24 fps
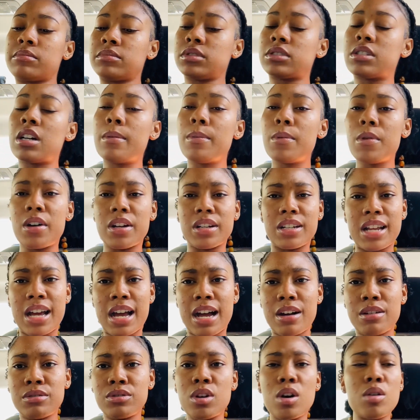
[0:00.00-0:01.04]
Come on
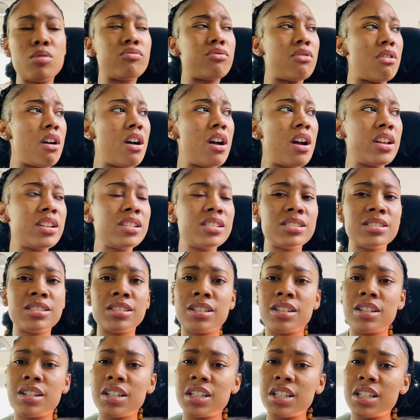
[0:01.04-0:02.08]
now. Don't run.
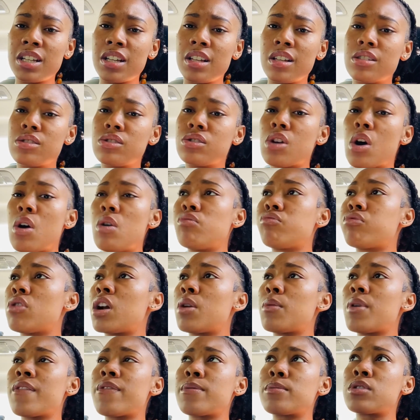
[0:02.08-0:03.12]
Don't run
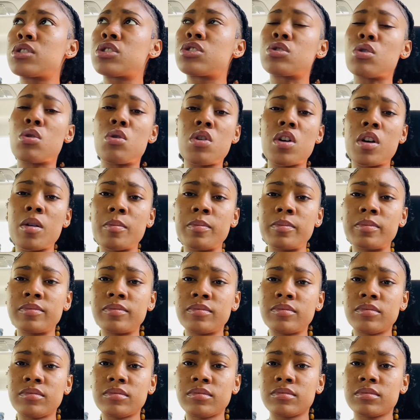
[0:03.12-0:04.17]
away from the storm.
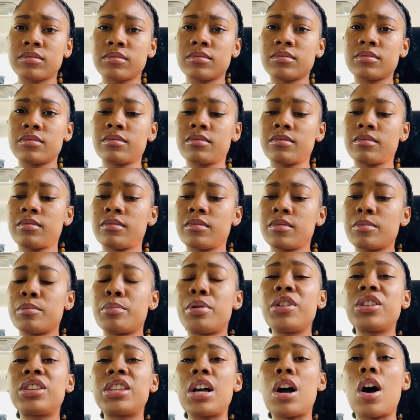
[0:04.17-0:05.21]

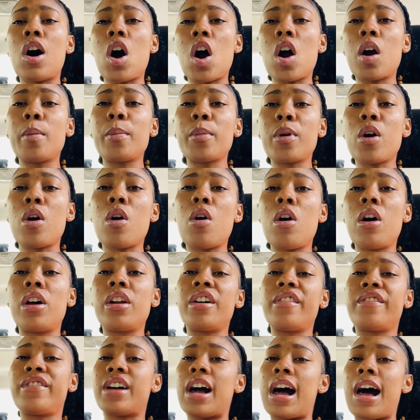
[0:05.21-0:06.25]
Put the armor on
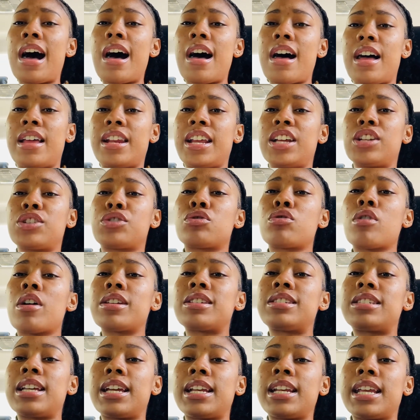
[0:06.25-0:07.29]
of God and
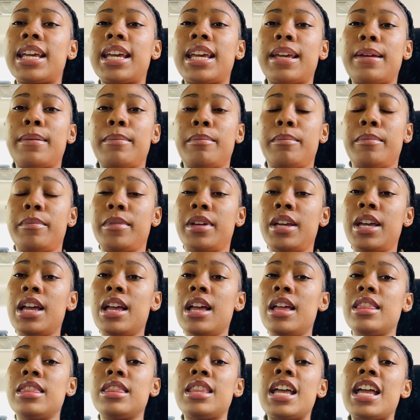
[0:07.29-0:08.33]
trust in him.
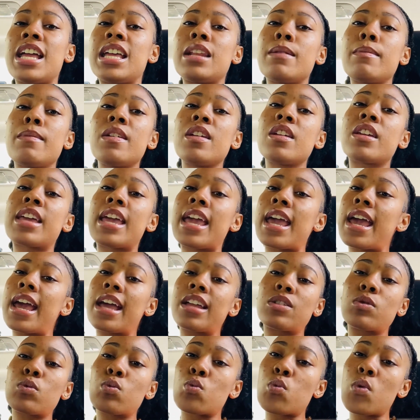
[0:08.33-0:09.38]
The enemy can't
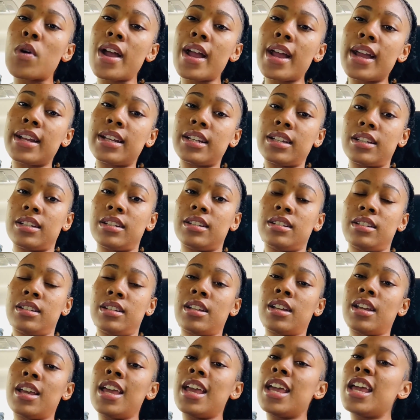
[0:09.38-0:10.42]
win.
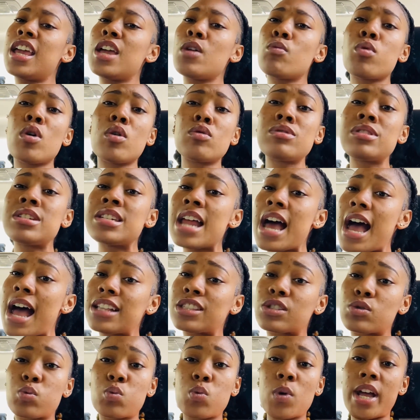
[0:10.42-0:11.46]
He will
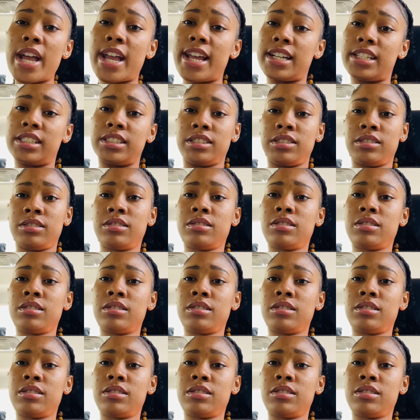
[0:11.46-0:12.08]
not win.